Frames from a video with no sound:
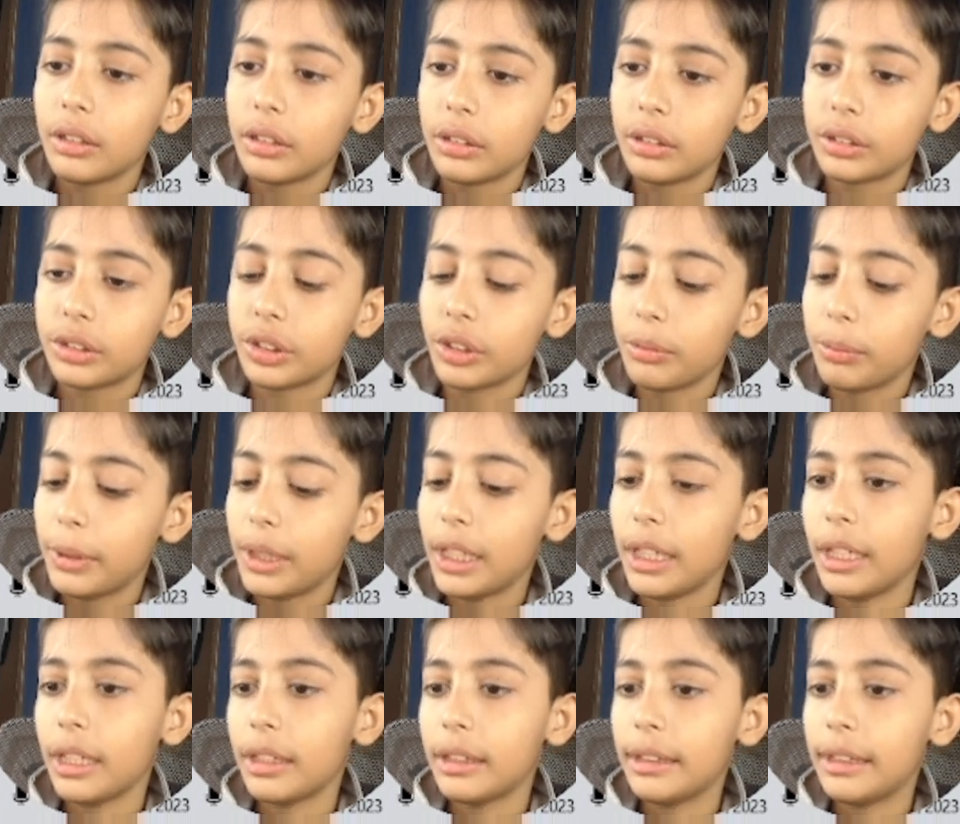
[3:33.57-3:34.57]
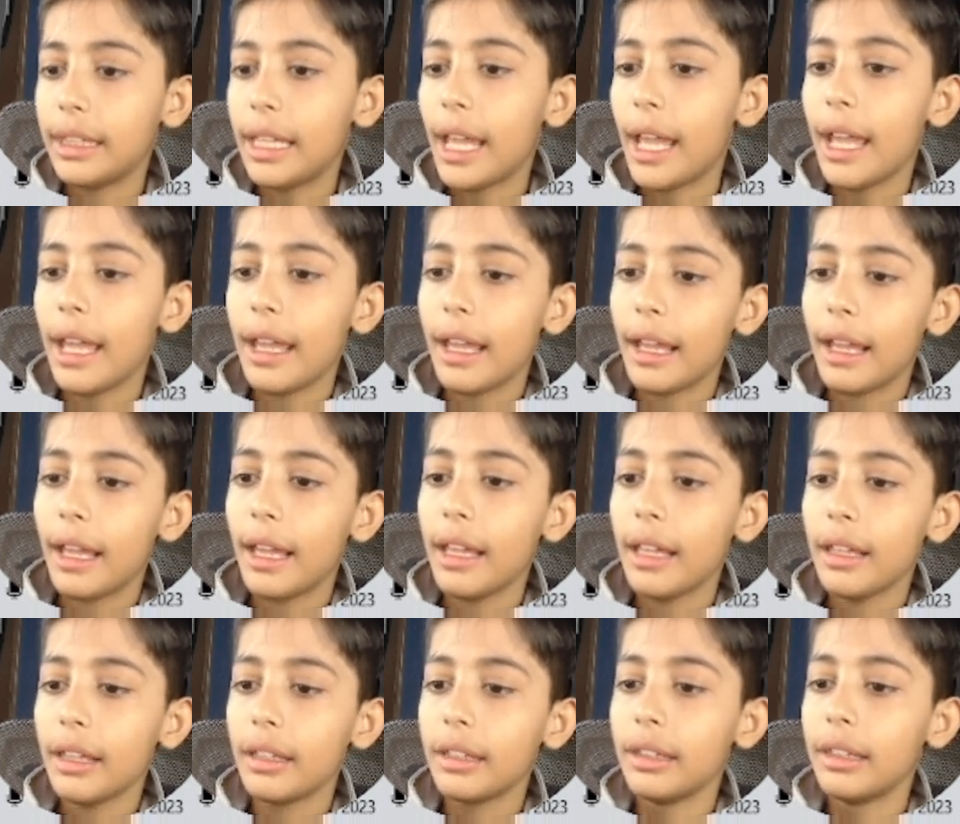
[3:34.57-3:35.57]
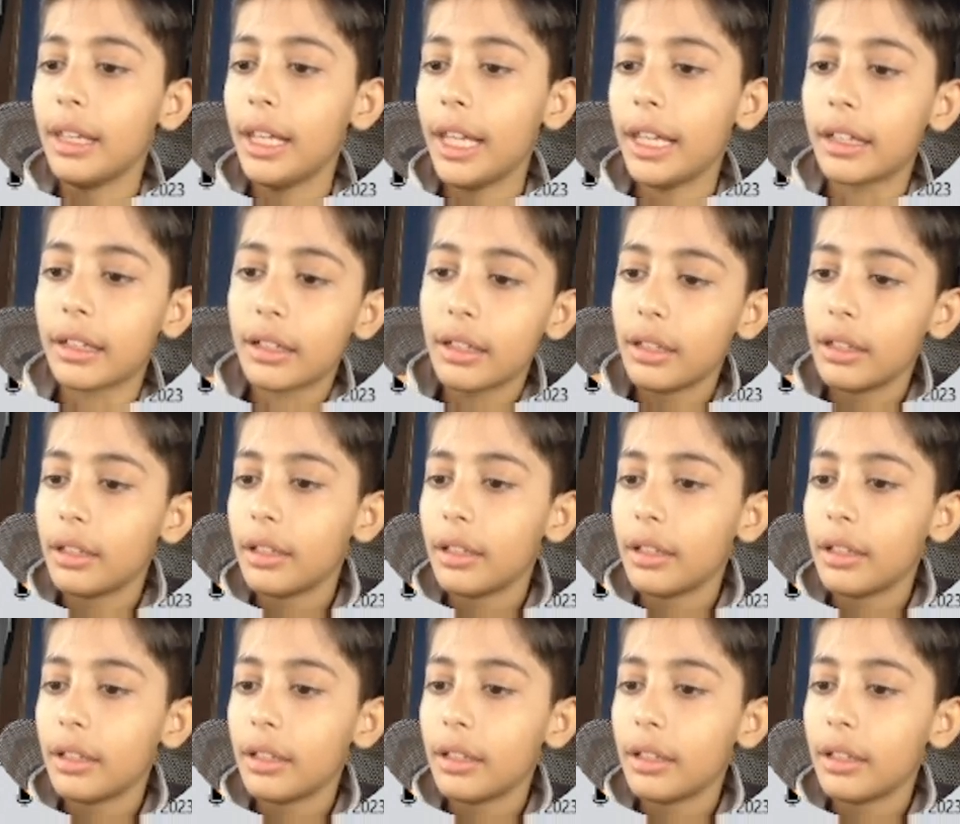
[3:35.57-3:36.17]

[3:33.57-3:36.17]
should be italic.